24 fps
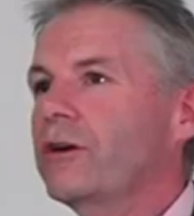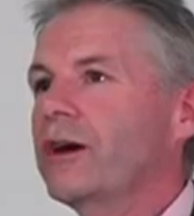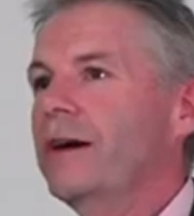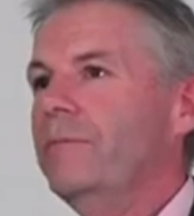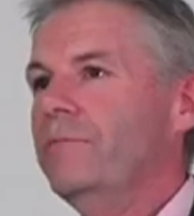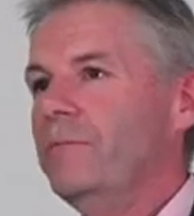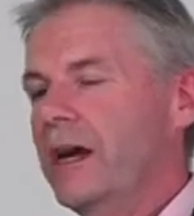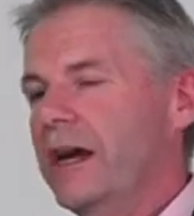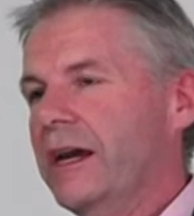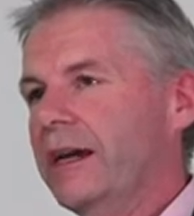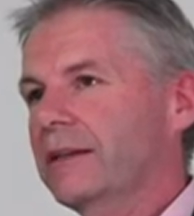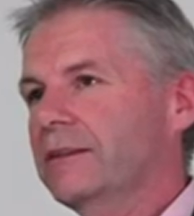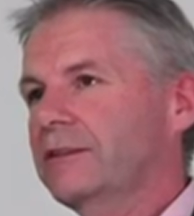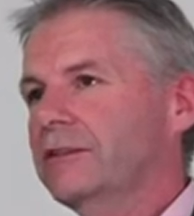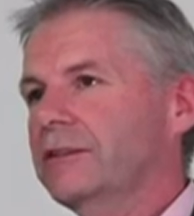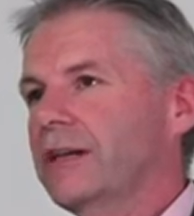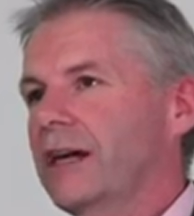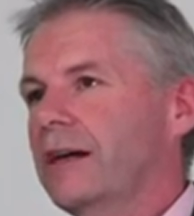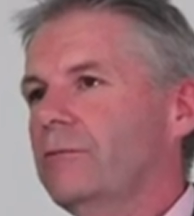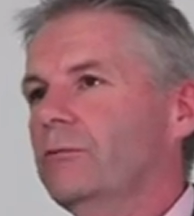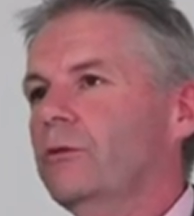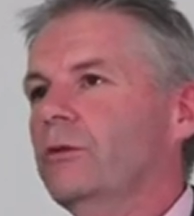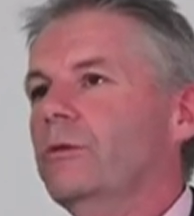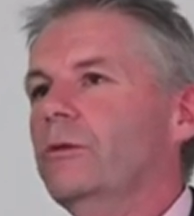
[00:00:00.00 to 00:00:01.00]
come back and
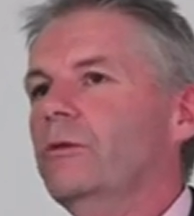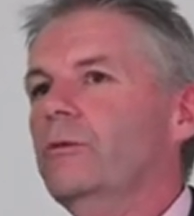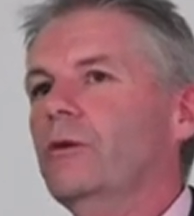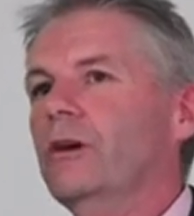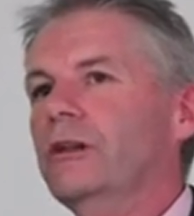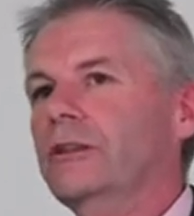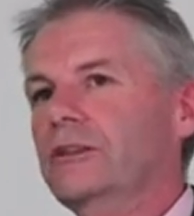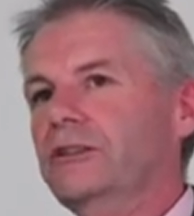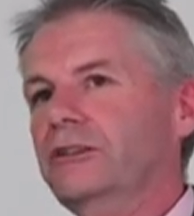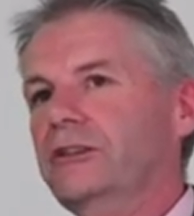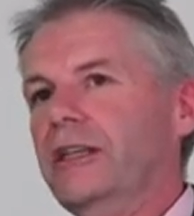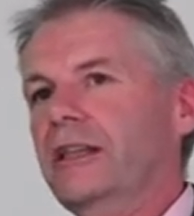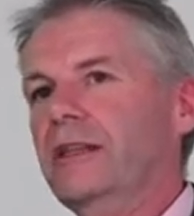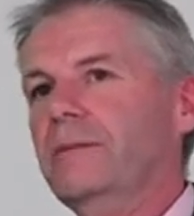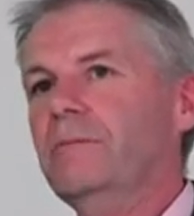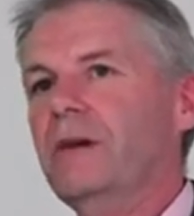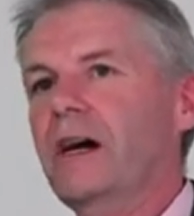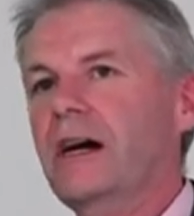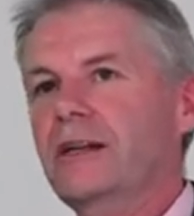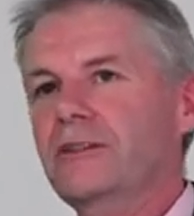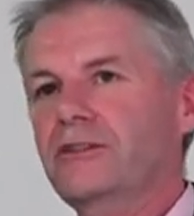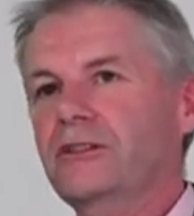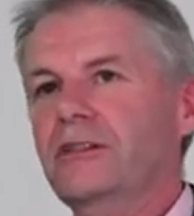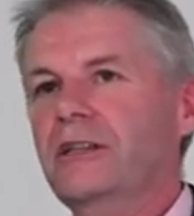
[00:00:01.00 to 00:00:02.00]
say, well, we want to set the
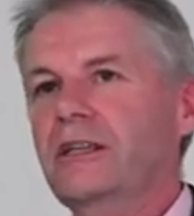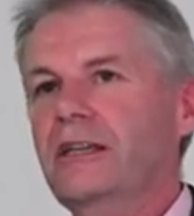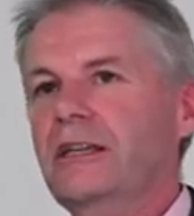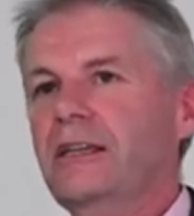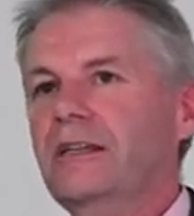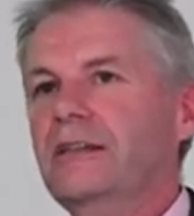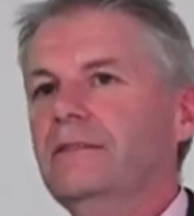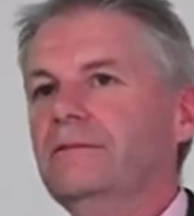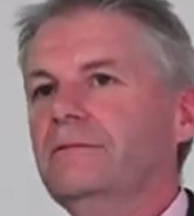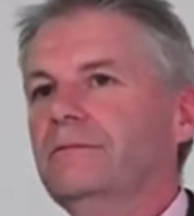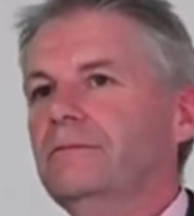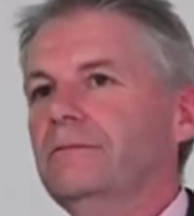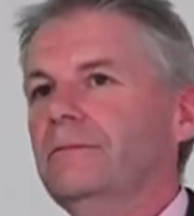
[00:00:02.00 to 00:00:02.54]
margin here.